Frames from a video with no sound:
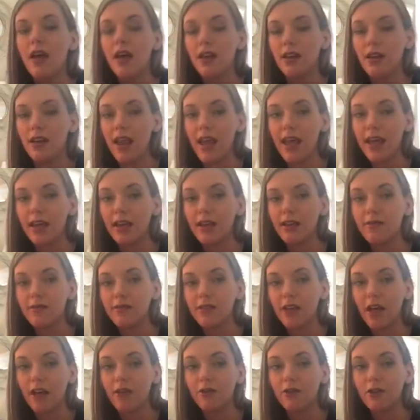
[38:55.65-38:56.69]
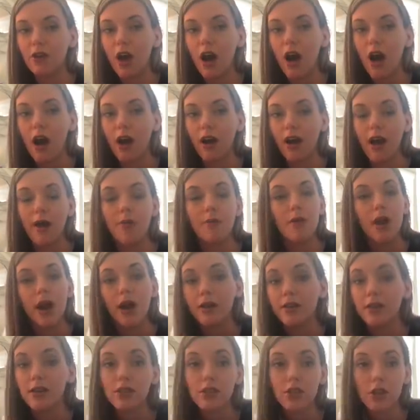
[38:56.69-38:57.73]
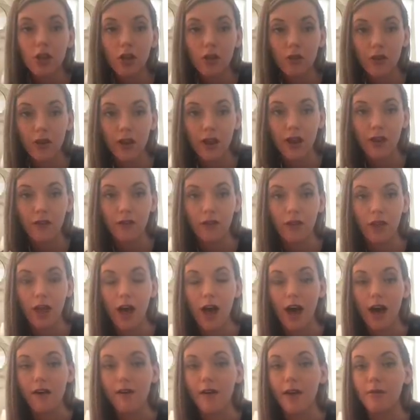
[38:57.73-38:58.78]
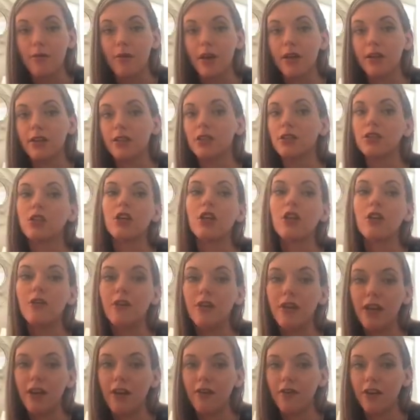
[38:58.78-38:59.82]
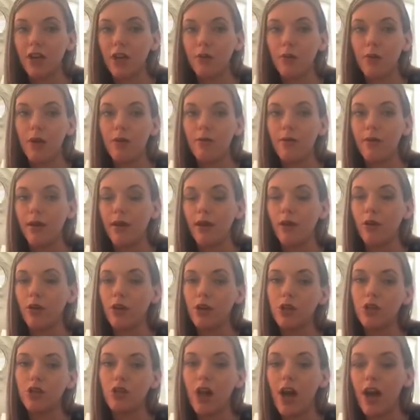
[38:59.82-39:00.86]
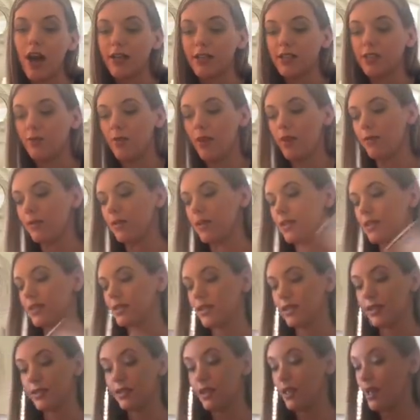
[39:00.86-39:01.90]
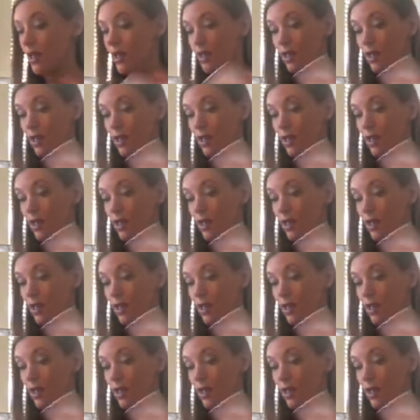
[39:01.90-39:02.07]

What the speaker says: negative self-talk, I'm not deserving of love, I'm not deserving of commitment or trust. Maybe this is